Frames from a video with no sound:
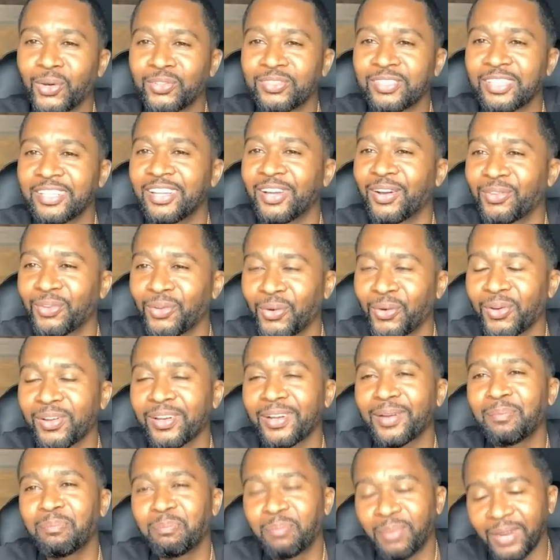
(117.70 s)
that don't know what
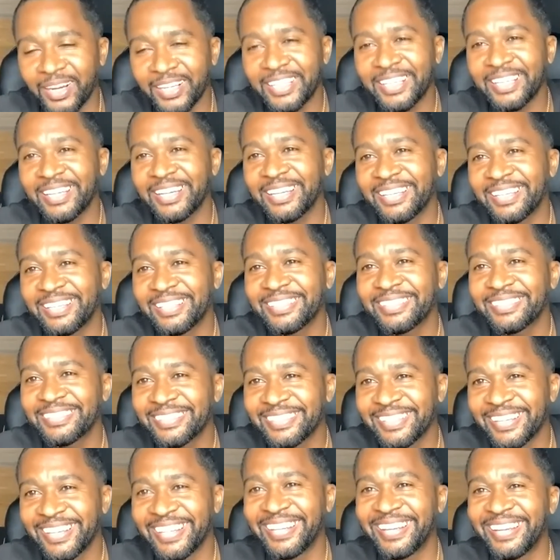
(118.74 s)
a bucket is,
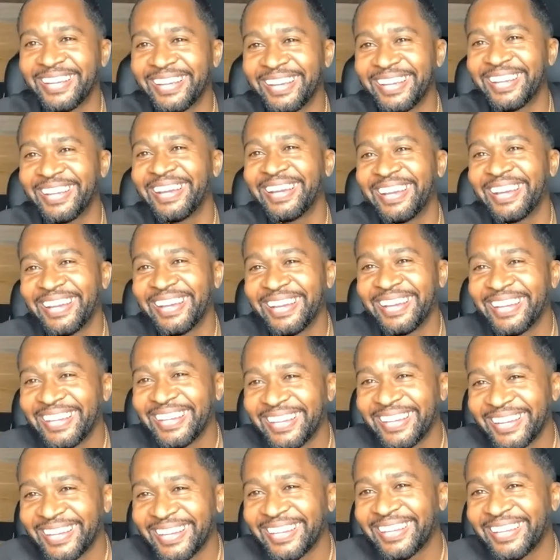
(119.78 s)

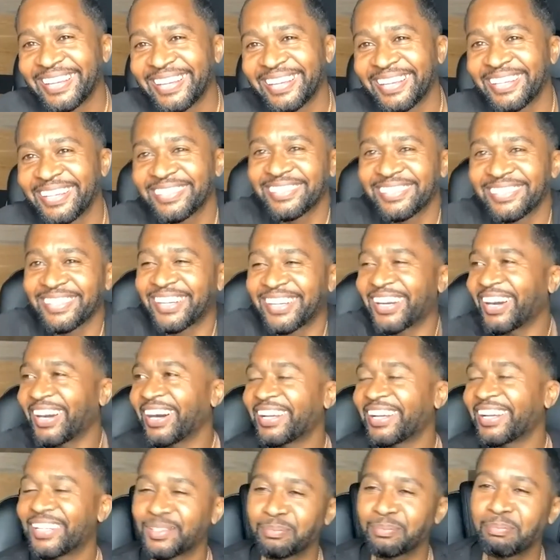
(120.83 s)
it's a car
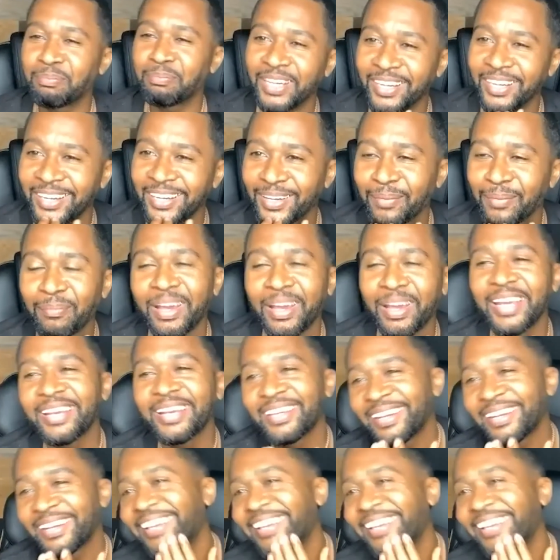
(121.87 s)
that's barely making it,